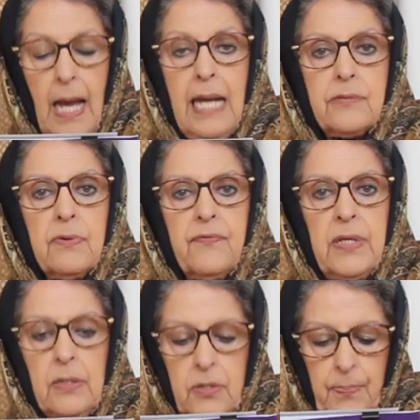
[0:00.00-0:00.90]
as
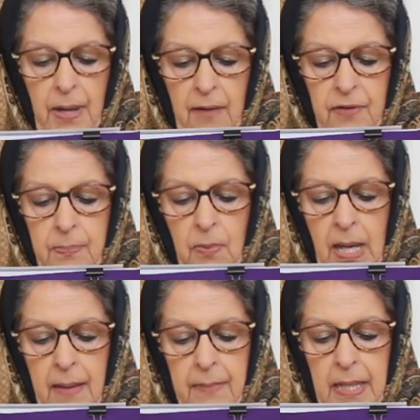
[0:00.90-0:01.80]
revealed to Prophet
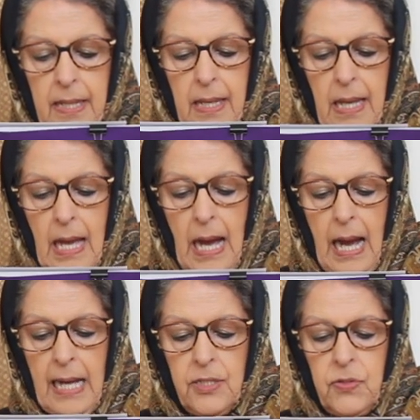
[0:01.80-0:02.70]
Muhammad.
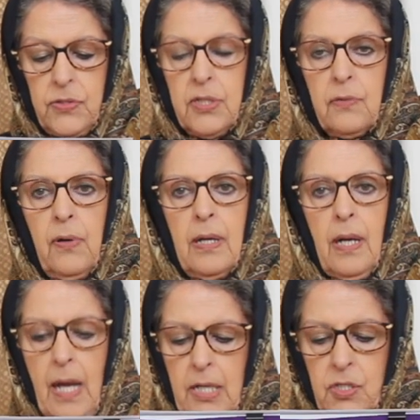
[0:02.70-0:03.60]
I used the
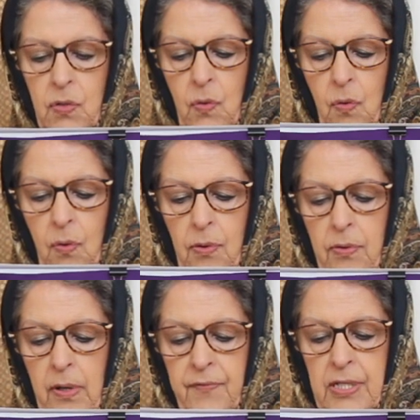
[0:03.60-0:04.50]
chronological
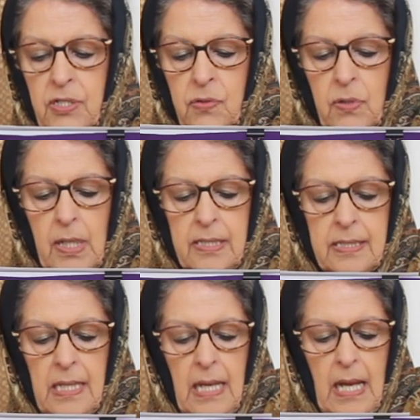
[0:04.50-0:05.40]
order of the
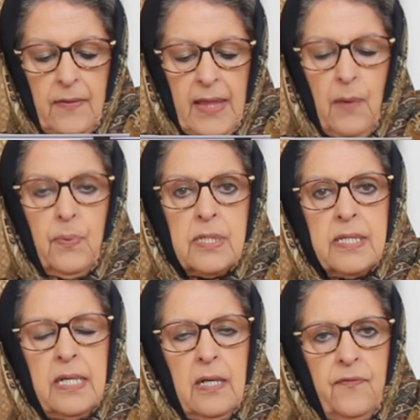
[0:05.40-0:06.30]
surahs that
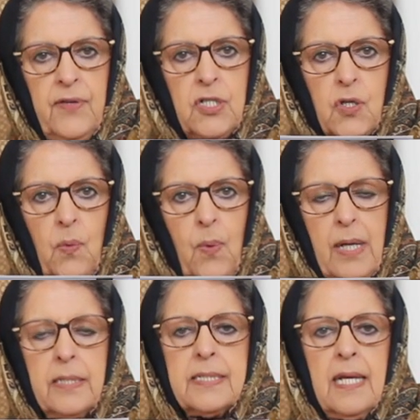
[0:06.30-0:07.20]
was the official
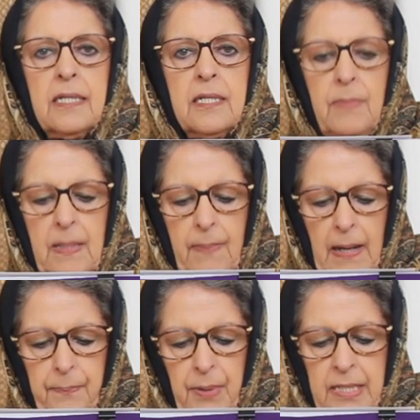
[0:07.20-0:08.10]
one sent to me
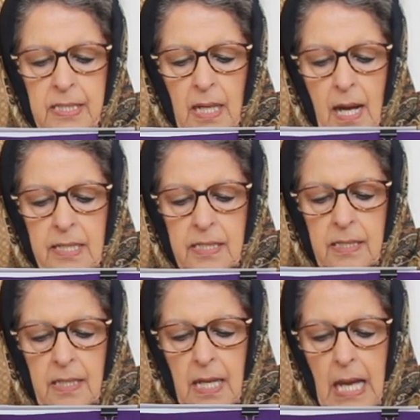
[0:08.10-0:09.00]
by Prince
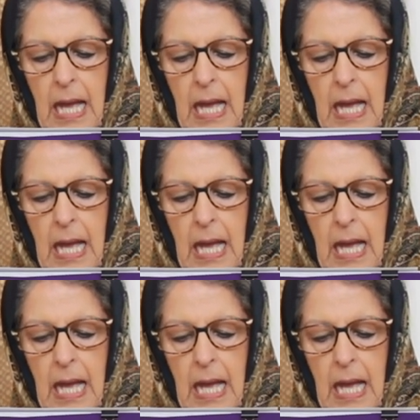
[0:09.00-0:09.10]
Ghazi.